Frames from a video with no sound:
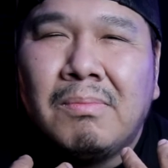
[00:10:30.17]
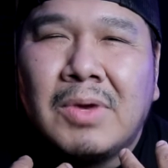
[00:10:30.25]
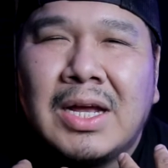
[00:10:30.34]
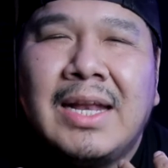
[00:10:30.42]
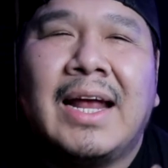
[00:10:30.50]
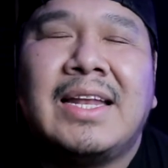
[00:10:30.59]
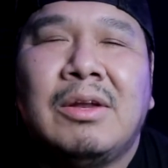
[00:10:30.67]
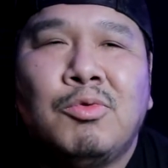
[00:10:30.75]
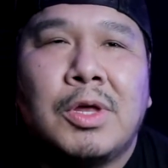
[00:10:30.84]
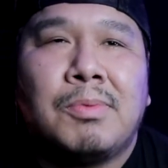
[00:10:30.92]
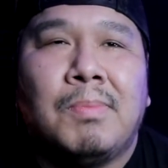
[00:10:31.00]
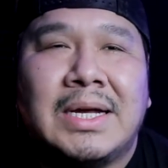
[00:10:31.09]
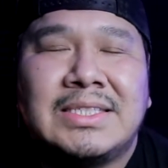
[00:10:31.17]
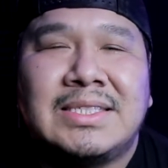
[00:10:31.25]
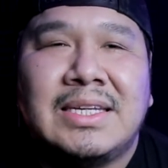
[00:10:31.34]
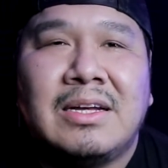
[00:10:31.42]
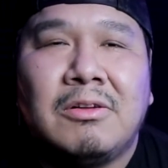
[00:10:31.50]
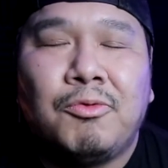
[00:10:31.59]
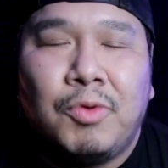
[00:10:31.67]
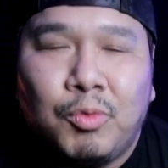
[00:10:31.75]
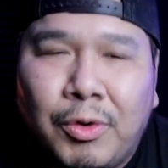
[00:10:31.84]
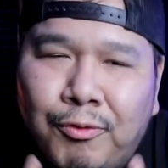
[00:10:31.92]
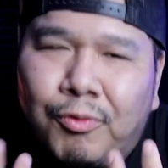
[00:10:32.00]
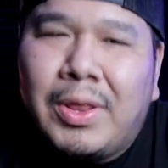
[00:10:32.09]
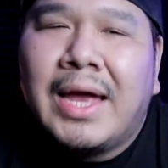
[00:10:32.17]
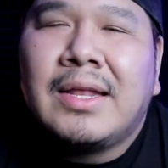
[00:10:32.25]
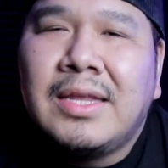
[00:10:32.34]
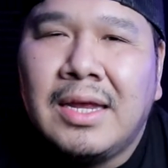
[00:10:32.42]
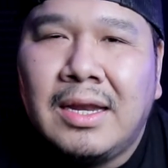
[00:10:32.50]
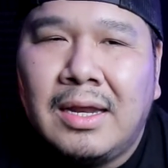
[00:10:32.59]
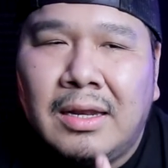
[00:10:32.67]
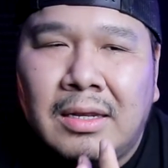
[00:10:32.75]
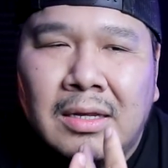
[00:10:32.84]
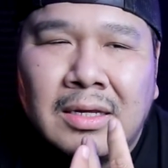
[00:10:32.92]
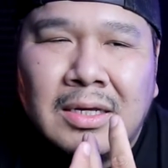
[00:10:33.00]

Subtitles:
connecting with myself and reflecting and